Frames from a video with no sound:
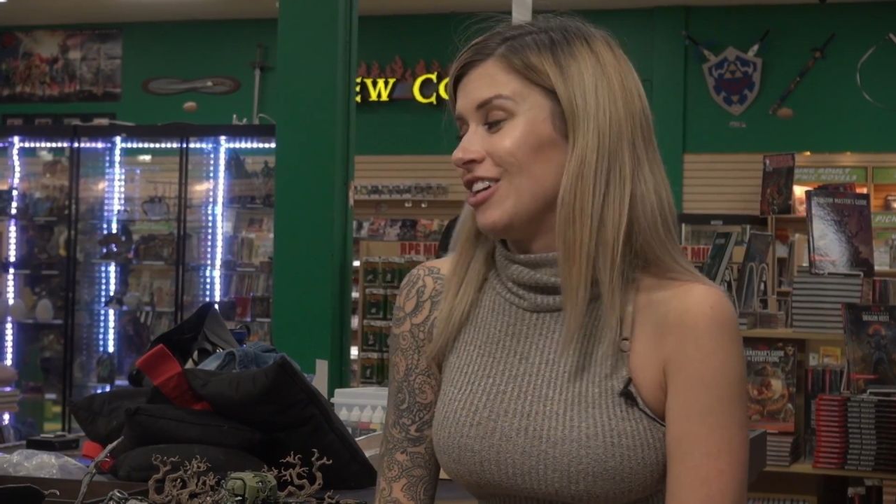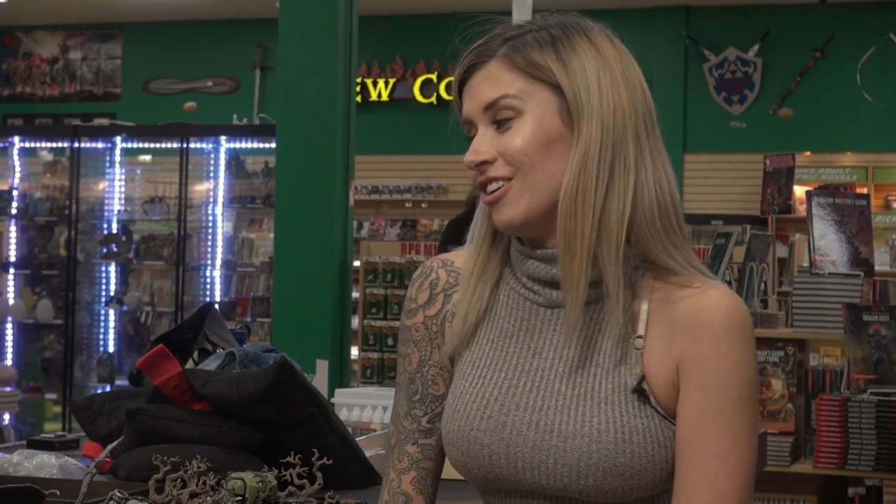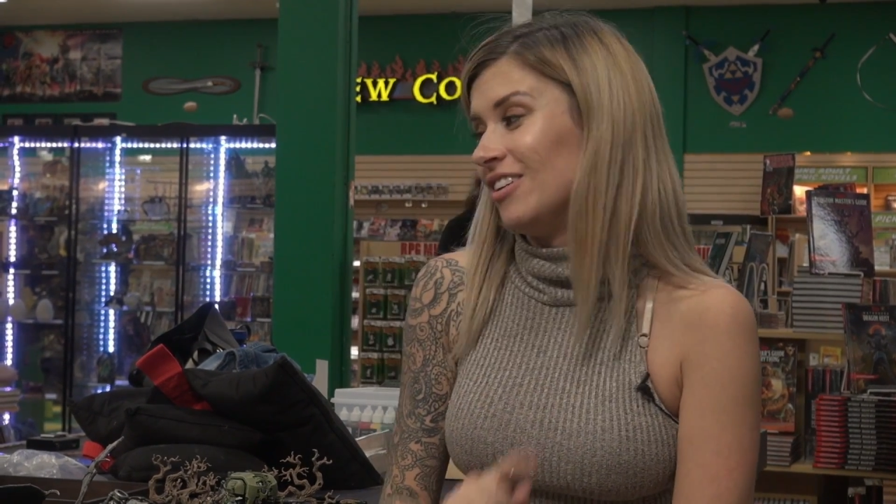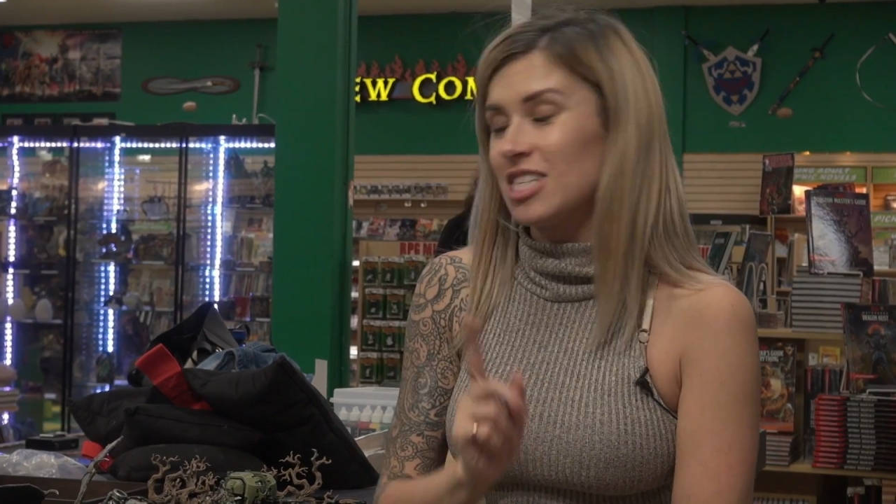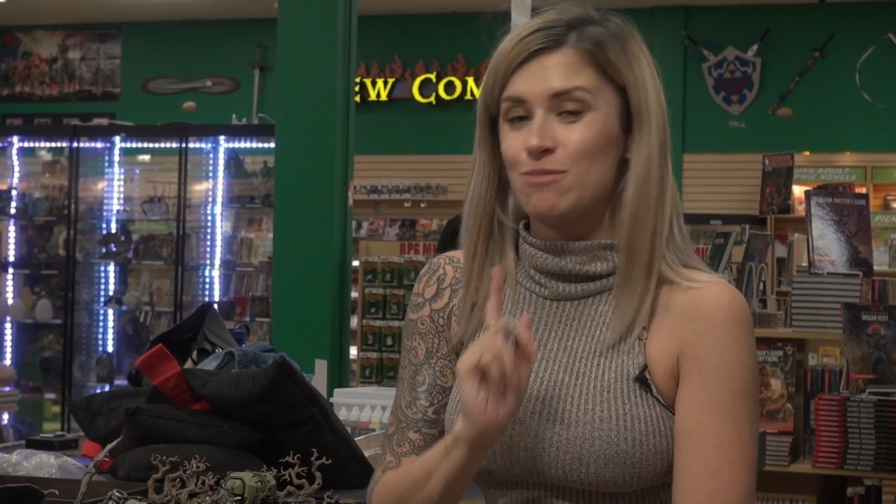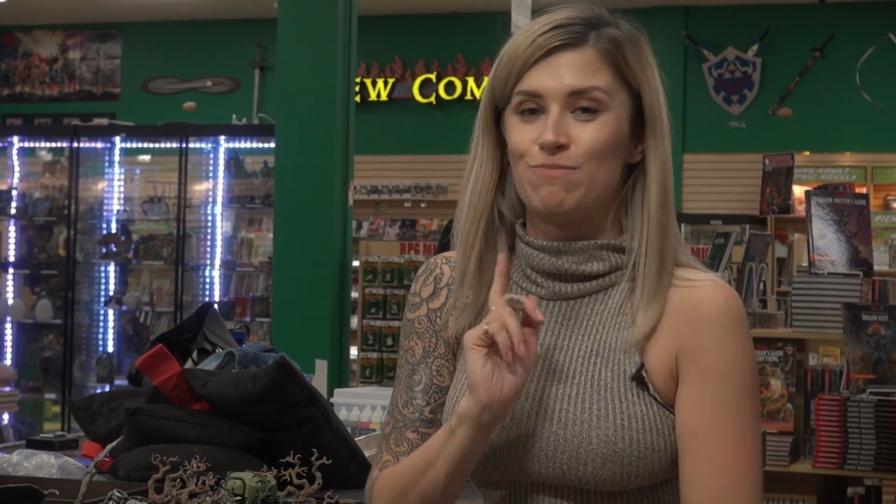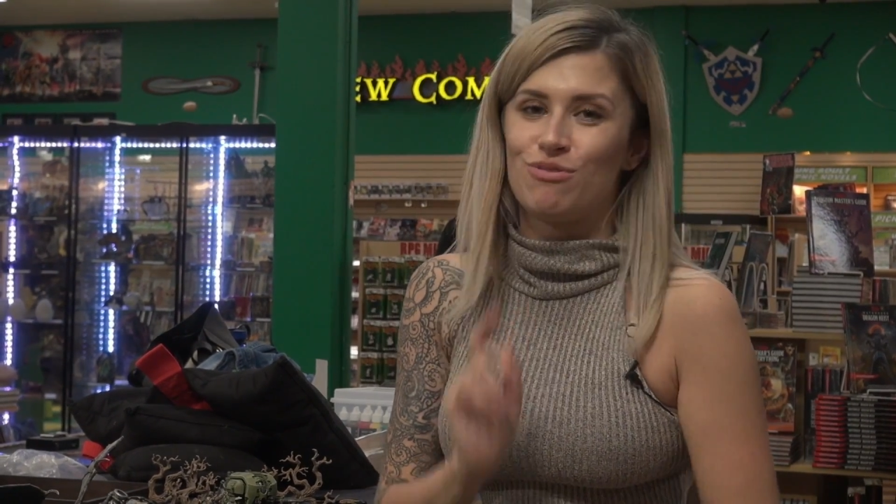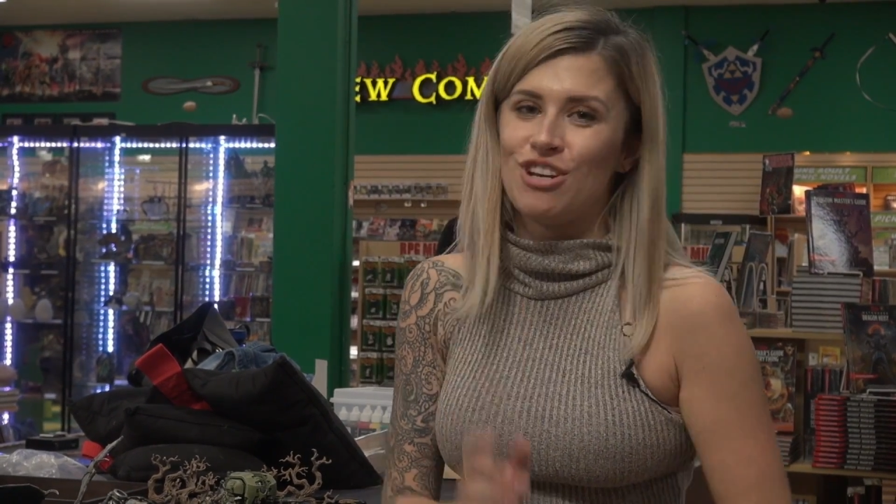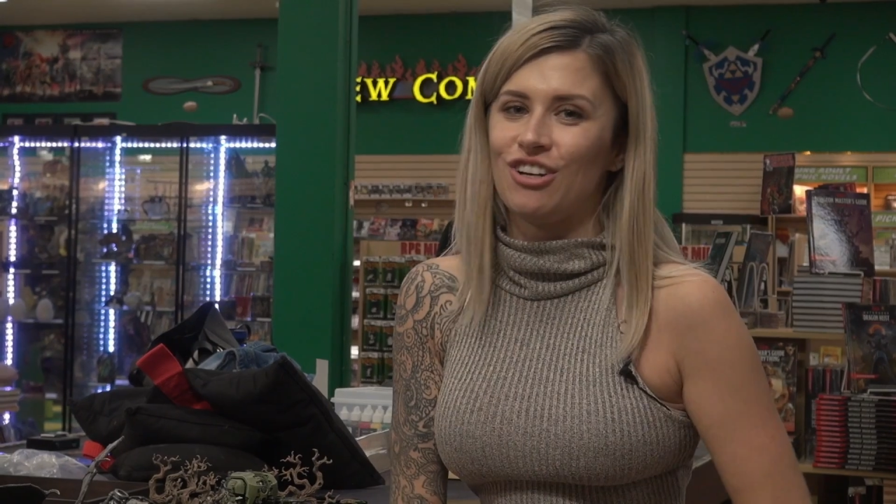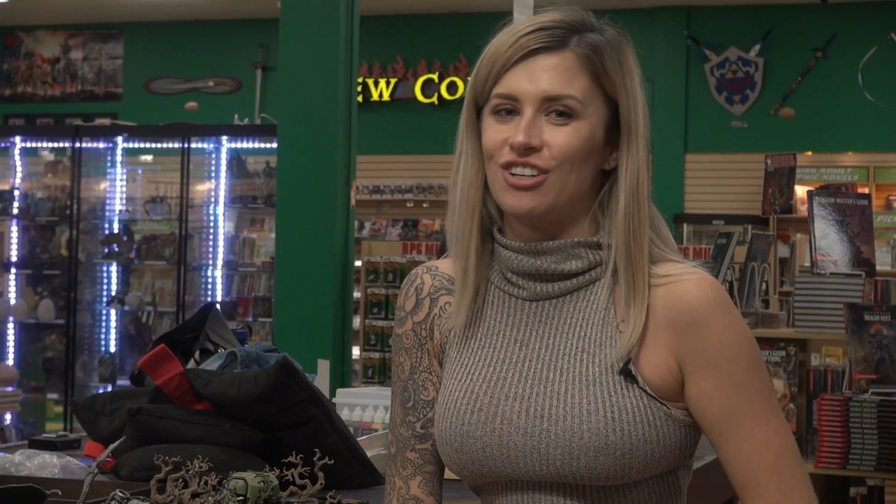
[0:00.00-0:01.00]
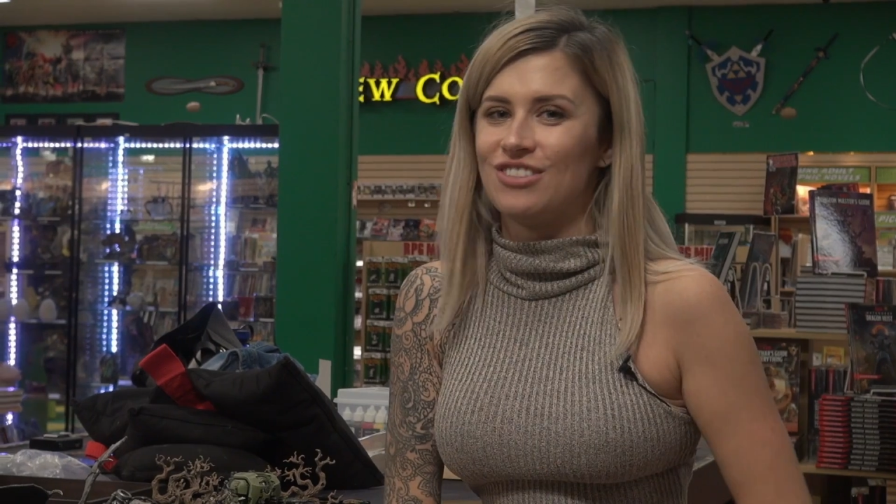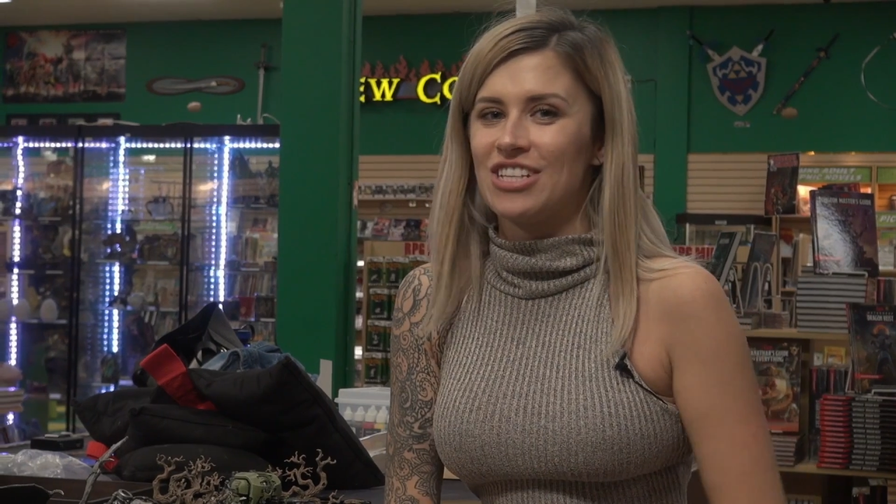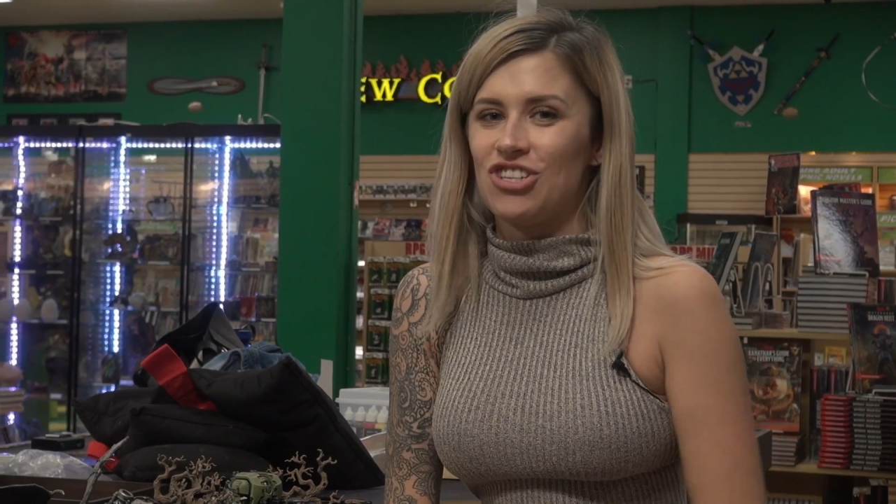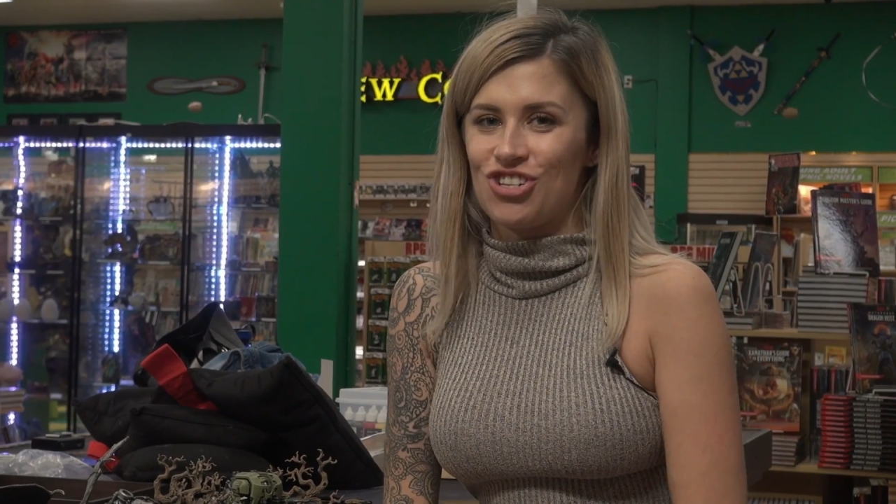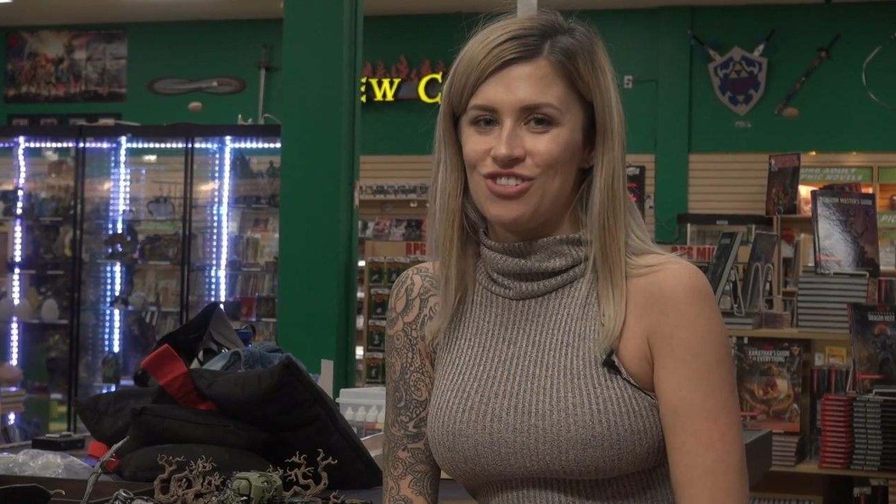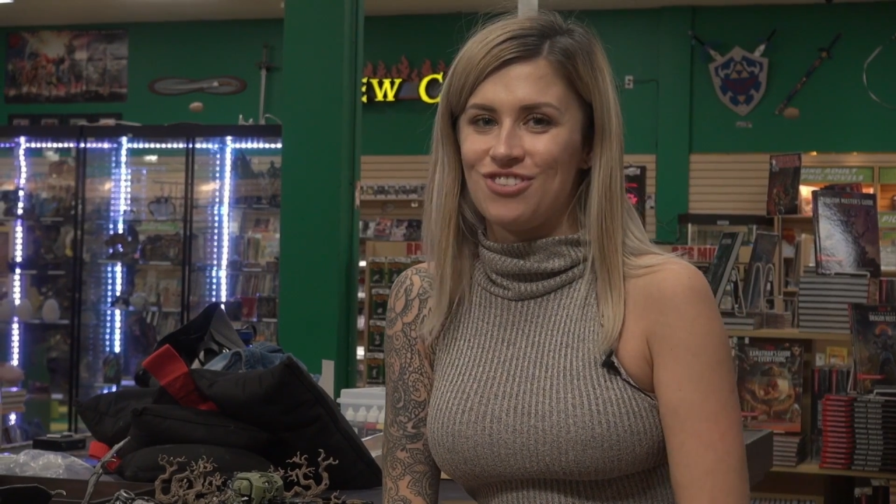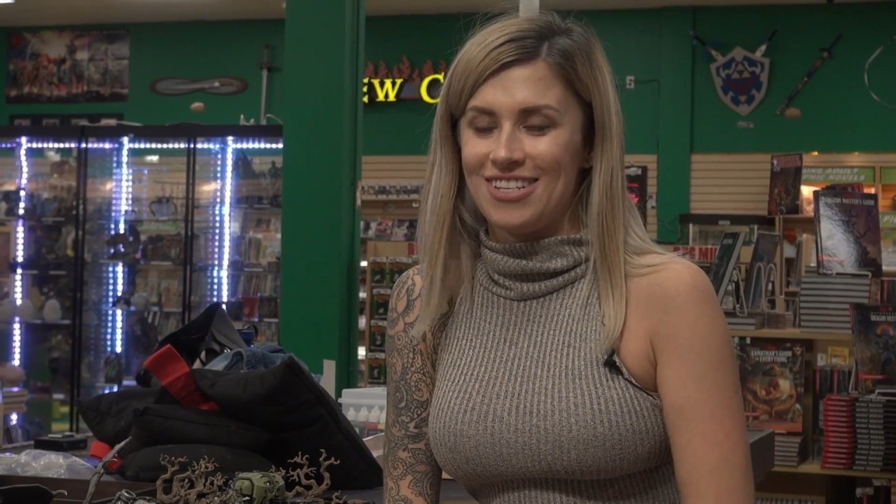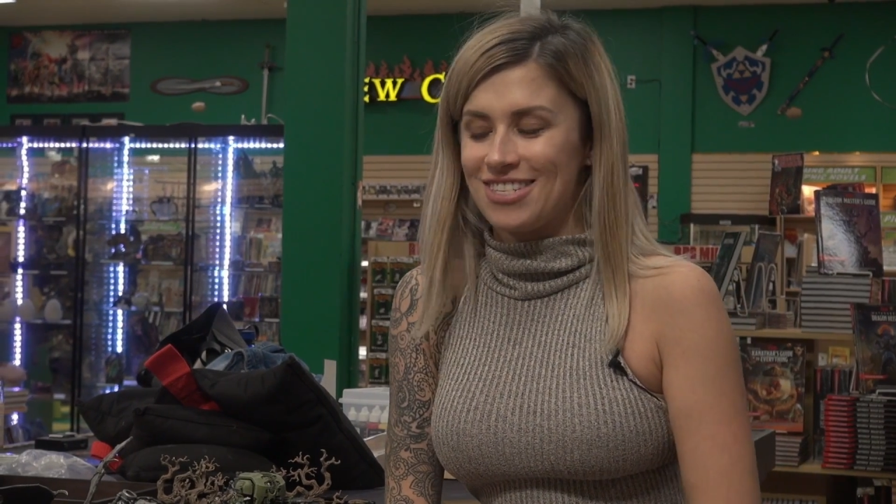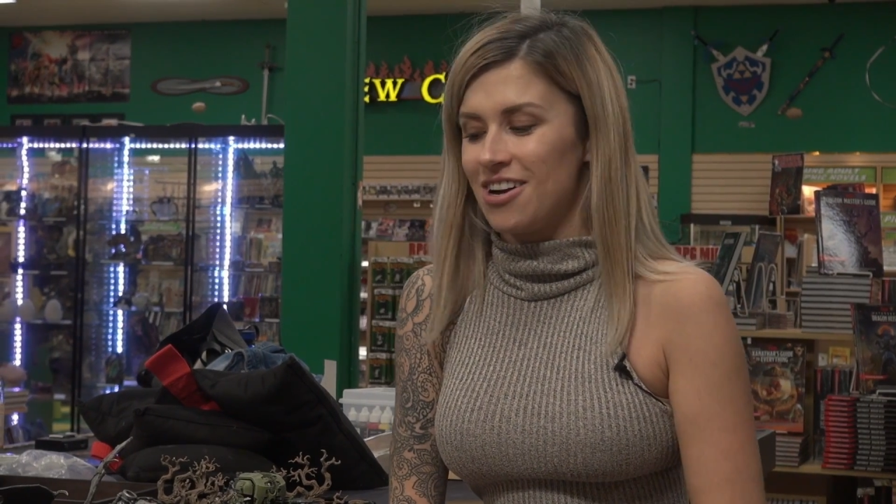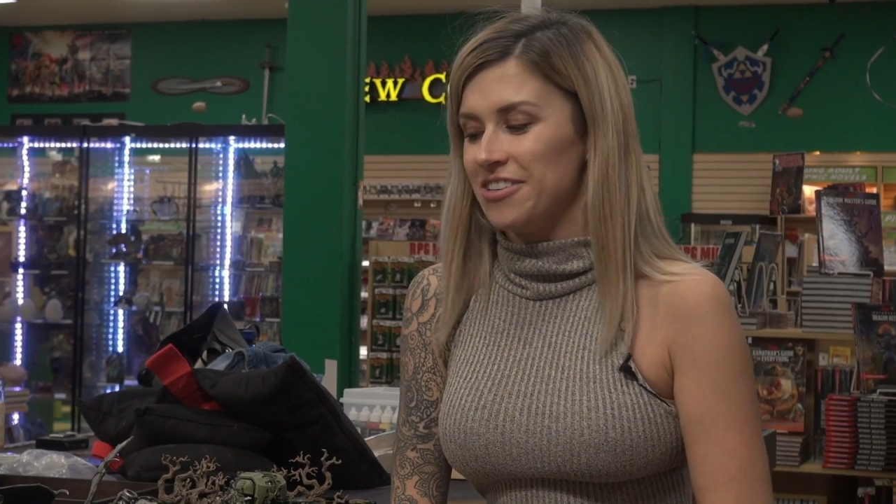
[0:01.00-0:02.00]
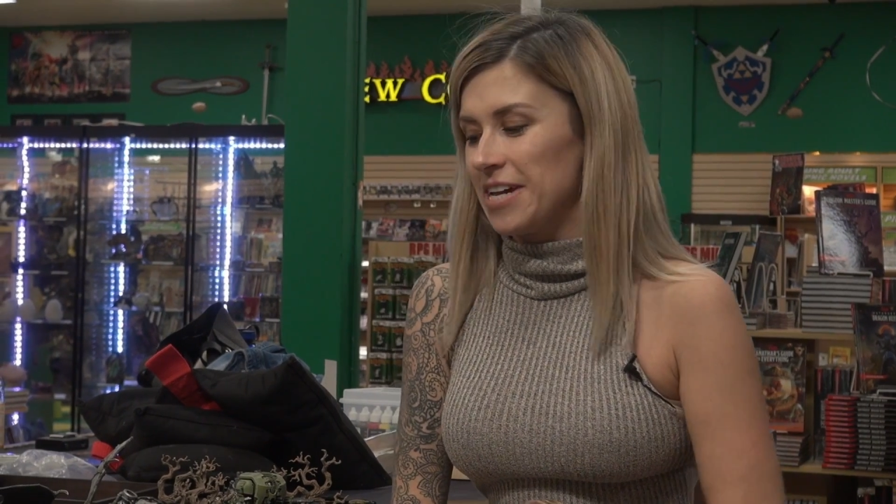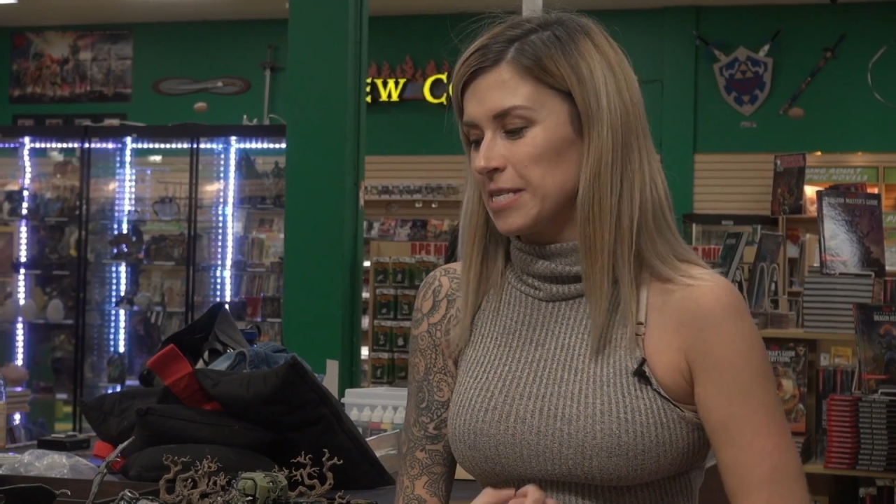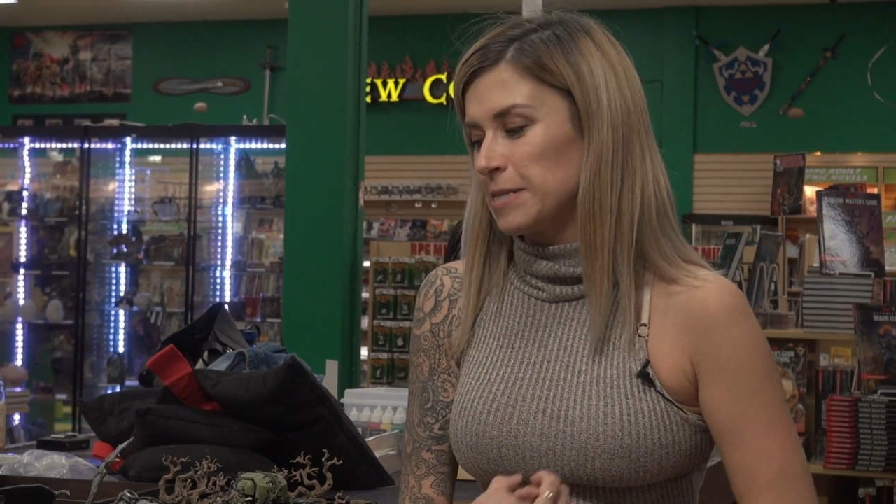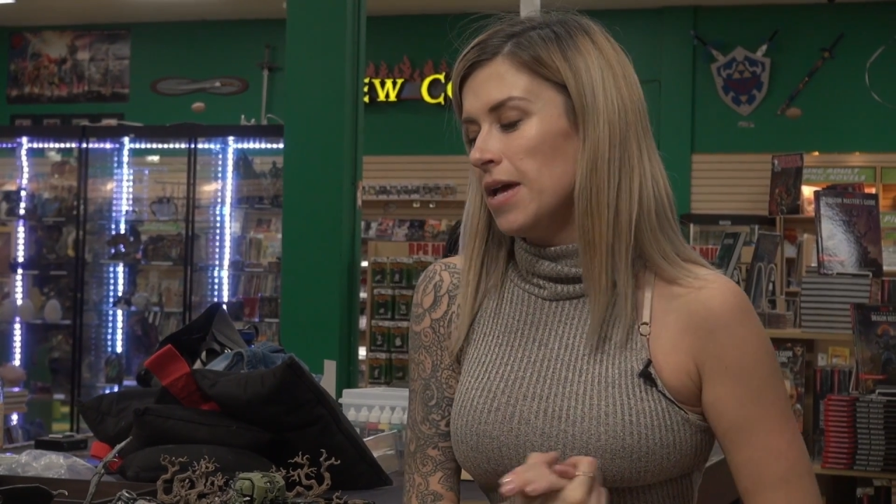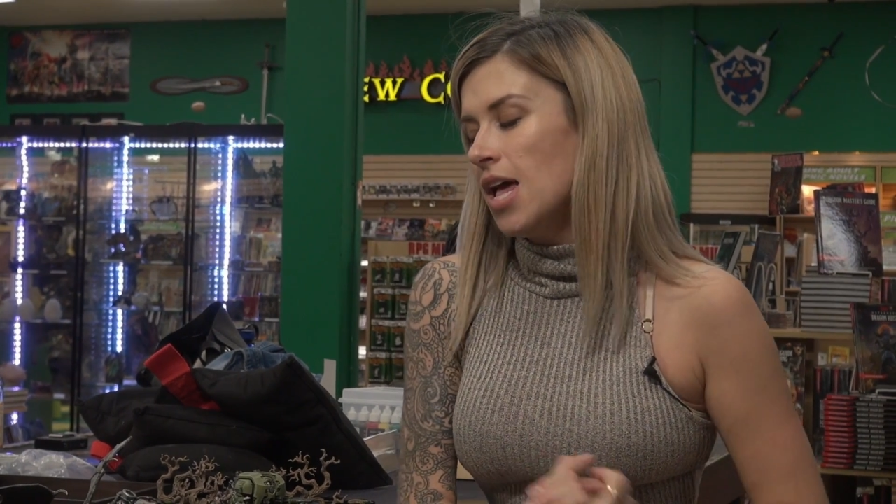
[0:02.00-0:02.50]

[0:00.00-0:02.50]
You know, it's pretty good addition to his codex.